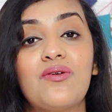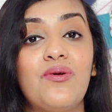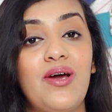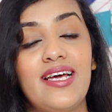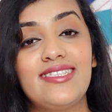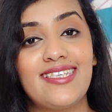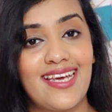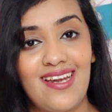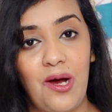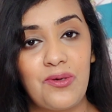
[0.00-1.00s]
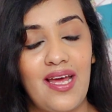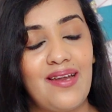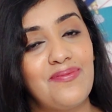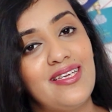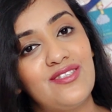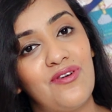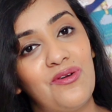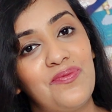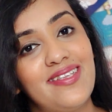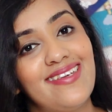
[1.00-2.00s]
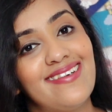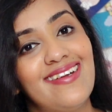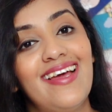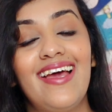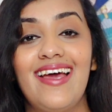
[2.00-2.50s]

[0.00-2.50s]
Go ahead, check it out, and please follow me there.